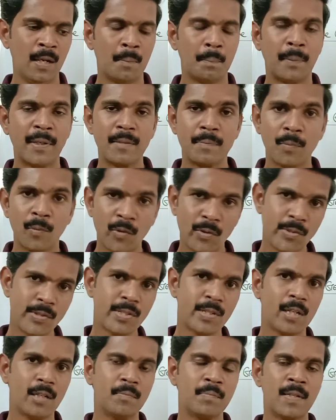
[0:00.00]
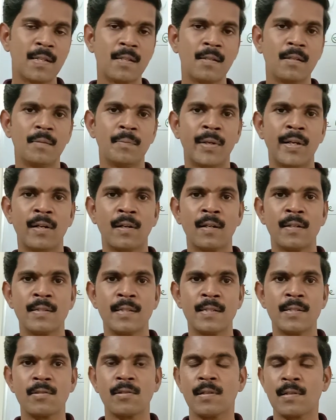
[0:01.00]
But most of the
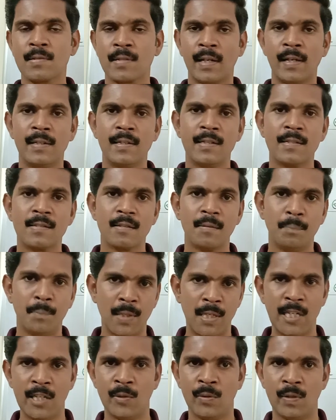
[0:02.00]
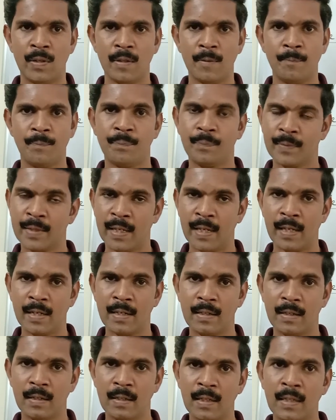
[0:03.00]
biologists or scientists believe
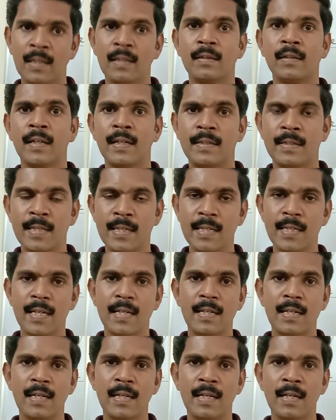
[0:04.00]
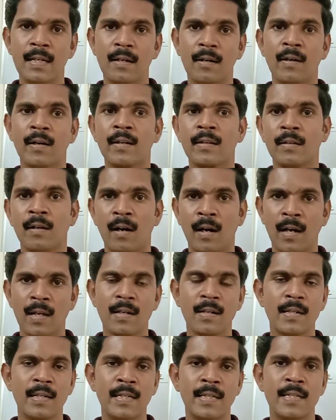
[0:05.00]
that the DNA or the
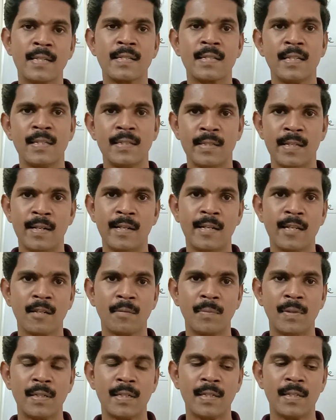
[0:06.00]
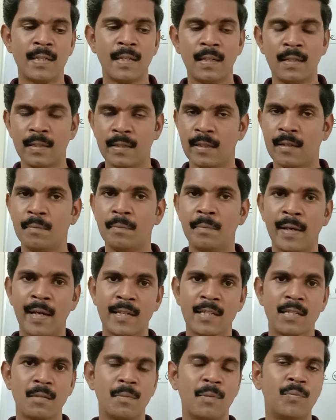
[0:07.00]
RNA is the genetic material in
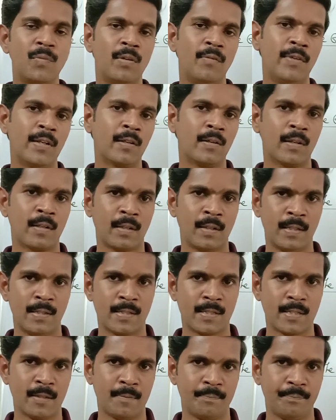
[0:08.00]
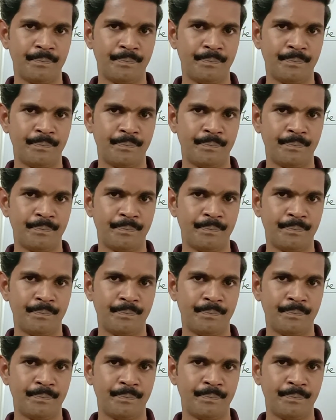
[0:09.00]
maximum living organism.